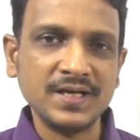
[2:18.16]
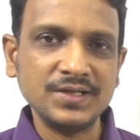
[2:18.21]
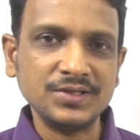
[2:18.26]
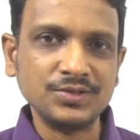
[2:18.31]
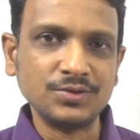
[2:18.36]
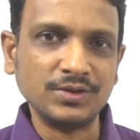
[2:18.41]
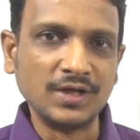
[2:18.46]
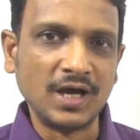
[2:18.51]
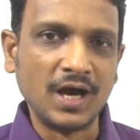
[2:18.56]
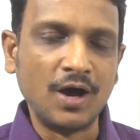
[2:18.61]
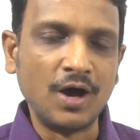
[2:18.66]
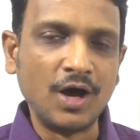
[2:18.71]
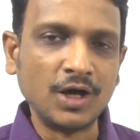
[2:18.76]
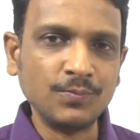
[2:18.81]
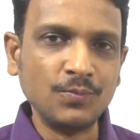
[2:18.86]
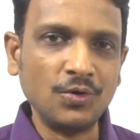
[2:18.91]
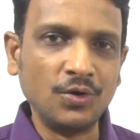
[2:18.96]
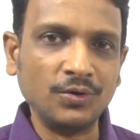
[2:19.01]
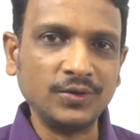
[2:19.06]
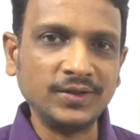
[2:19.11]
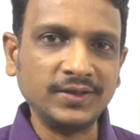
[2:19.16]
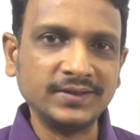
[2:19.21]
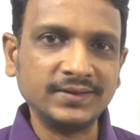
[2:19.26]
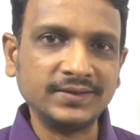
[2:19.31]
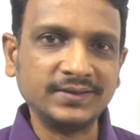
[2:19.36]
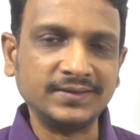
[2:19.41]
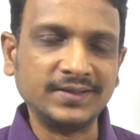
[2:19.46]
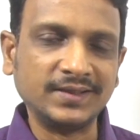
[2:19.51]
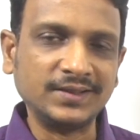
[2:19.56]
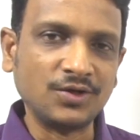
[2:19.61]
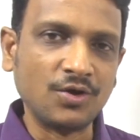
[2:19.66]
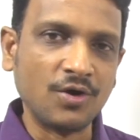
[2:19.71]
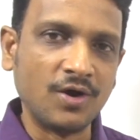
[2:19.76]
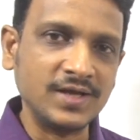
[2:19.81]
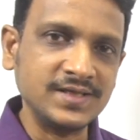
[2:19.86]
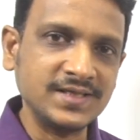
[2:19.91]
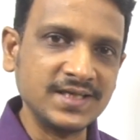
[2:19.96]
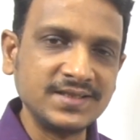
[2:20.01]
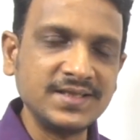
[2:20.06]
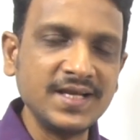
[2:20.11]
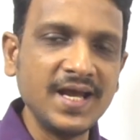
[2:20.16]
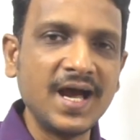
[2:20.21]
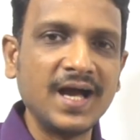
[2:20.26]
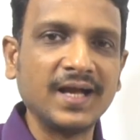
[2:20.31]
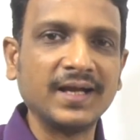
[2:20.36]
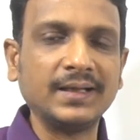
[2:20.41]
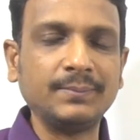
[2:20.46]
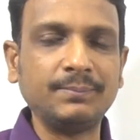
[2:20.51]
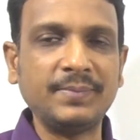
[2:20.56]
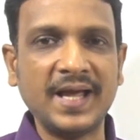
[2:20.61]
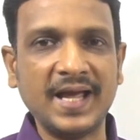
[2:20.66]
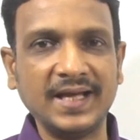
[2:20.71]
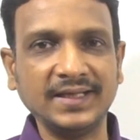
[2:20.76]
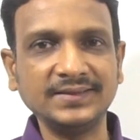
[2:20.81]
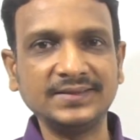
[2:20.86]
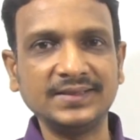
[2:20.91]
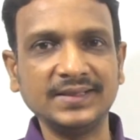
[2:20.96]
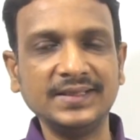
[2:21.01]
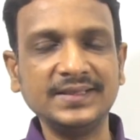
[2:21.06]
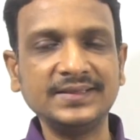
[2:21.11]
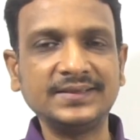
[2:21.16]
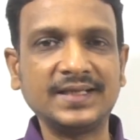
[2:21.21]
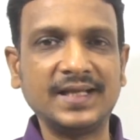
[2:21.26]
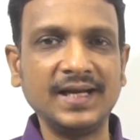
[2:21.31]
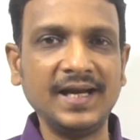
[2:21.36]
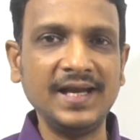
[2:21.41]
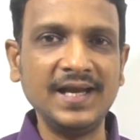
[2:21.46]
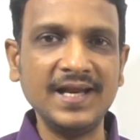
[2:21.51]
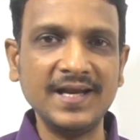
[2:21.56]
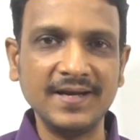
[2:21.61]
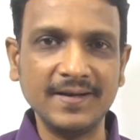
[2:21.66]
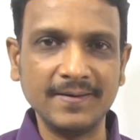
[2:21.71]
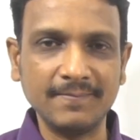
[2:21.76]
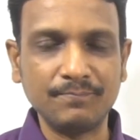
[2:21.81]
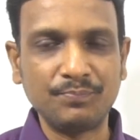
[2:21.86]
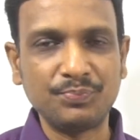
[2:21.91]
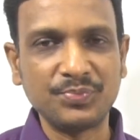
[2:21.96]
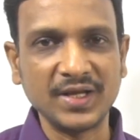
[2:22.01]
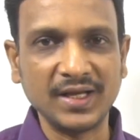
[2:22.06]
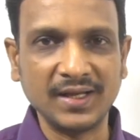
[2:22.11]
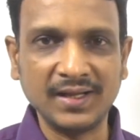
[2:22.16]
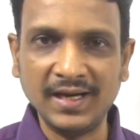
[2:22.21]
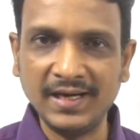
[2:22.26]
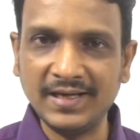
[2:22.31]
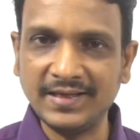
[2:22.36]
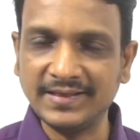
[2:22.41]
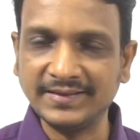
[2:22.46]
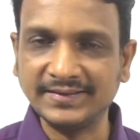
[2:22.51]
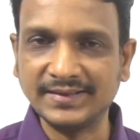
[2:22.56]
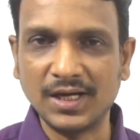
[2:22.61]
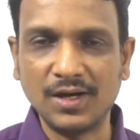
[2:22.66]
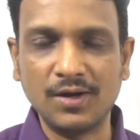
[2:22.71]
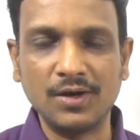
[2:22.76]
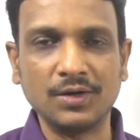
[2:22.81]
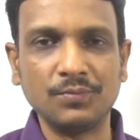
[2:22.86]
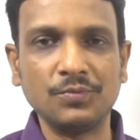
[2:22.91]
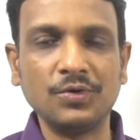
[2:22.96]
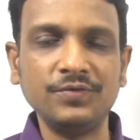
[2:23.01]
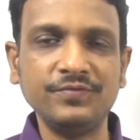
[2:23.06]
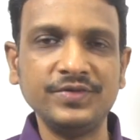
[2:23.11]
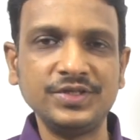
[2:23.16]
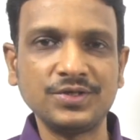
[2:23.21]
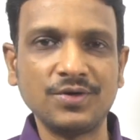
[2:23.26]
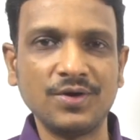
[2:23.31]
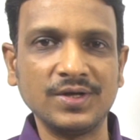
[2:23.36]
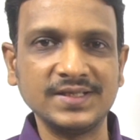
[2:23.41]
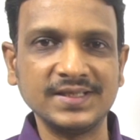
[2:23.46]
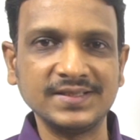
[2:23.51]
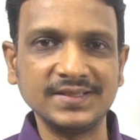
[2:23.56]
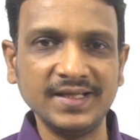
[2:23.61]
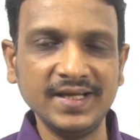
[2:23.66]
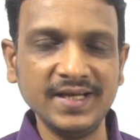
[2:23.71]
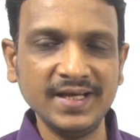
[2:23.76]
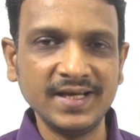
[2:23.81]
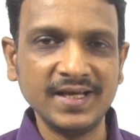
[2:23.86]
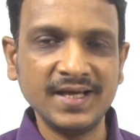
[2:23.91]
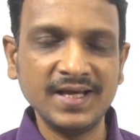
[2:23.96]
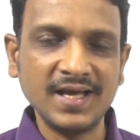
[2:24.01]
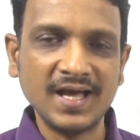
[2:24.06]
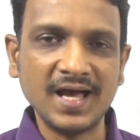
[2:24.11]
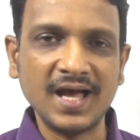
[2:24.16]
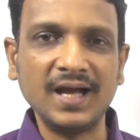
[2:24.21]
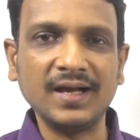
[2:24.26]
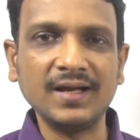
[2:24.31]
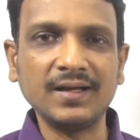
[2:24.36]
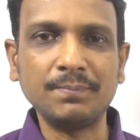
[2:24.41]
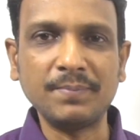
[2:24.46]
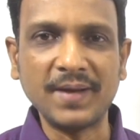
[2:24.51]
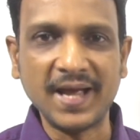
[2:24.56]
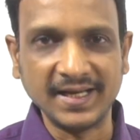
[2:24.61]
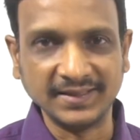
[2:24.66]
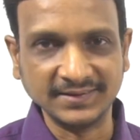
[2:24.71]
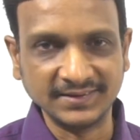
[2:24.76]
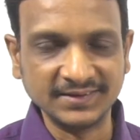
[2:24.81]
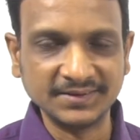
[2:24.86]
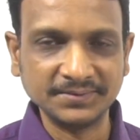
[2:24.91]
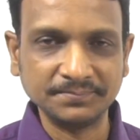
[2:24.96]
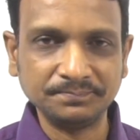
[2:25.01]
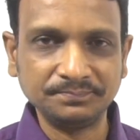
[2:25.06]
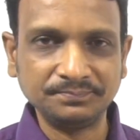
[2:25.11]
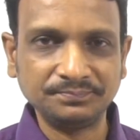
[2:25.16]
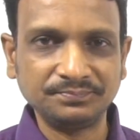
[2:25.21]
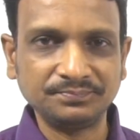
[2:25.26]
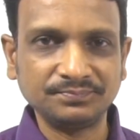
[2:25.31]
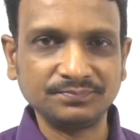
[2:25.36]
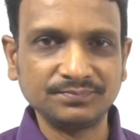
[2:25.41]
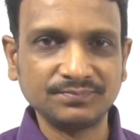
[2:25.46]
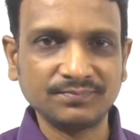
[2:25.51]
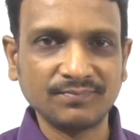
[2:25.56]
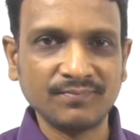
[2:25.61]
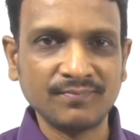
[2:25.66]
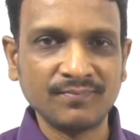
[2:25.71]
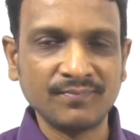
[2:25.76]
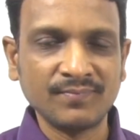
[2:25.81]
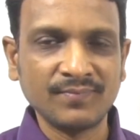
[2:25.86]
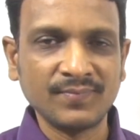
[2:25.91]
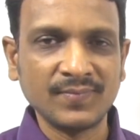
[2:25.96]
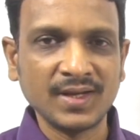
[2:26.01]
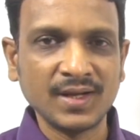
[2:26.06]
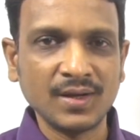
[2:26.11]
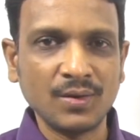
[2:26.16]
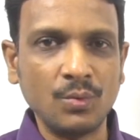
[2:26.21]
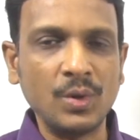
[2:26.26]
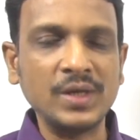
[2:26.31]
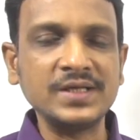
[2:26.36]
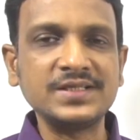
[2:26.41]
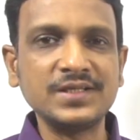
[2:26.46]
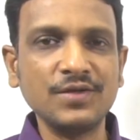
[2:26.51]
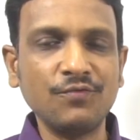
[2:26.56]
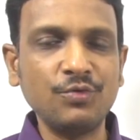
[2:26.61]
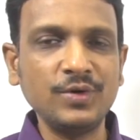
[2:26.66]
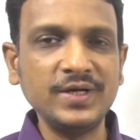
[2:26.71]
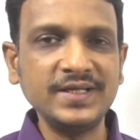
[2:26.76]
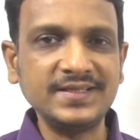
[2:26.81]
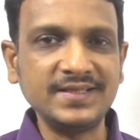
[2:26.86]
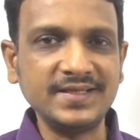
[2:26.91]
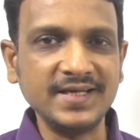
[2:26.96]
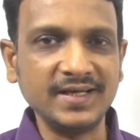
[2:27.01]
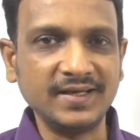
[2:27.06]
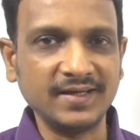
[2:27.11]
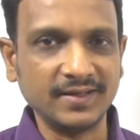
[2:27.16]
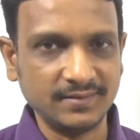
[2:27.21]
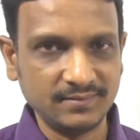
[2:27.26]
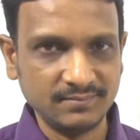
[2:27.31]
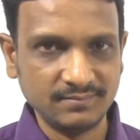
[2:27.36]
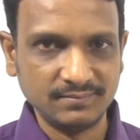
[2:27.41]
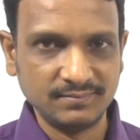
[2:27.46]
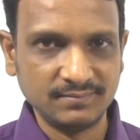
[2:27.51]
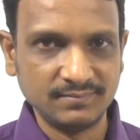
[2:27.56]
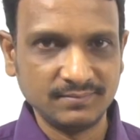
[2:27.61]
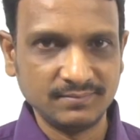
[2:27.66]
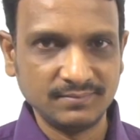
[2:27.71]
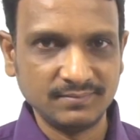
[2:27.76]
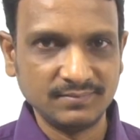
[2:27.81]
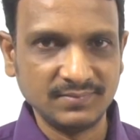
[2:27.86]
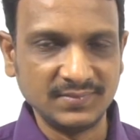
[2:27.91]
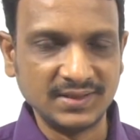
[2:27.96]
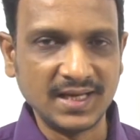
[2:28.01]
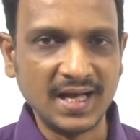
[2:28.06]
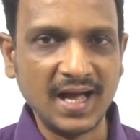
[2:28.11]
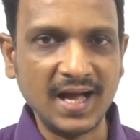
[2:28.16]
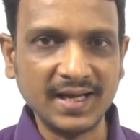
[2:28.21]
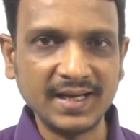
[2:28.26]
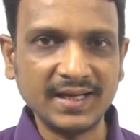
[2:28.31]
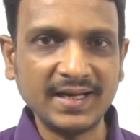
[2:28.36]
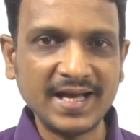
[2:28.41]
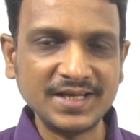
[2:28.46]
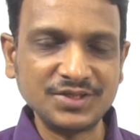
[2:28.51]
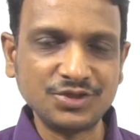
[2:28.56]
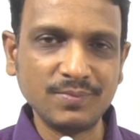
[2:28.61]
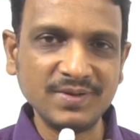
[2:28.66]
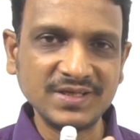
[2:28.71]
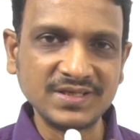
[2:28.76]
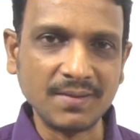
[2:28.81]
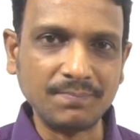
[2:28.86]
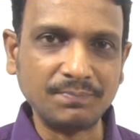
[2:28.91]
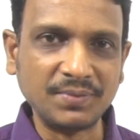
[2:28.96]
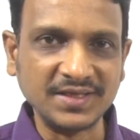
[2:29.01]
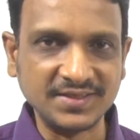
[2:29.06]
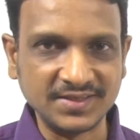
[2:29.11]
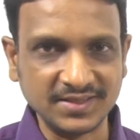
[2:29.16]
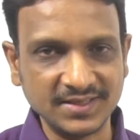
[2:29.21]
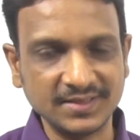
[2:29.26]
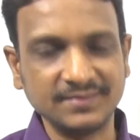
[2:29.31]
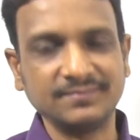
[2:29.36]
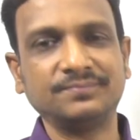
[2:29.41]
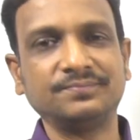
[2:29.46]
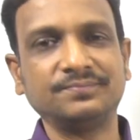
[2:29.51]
So the hormone that causes the hunger pangs is ghrelin. Ghrelin is the hormone which causes the hunger pangs. Once the food is taken, the hunger has to be suppressed.